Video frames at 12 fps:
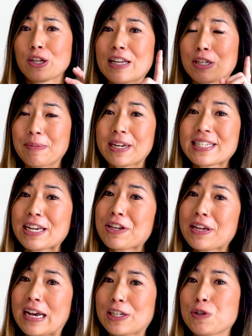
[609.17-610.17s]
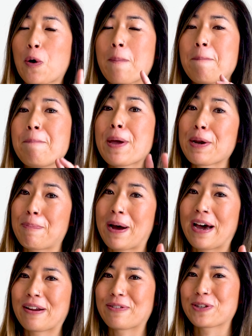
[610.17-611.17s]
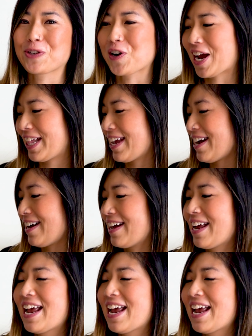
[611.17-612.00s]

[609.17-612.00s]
So I'm gonna take you guys to a better part of Australia.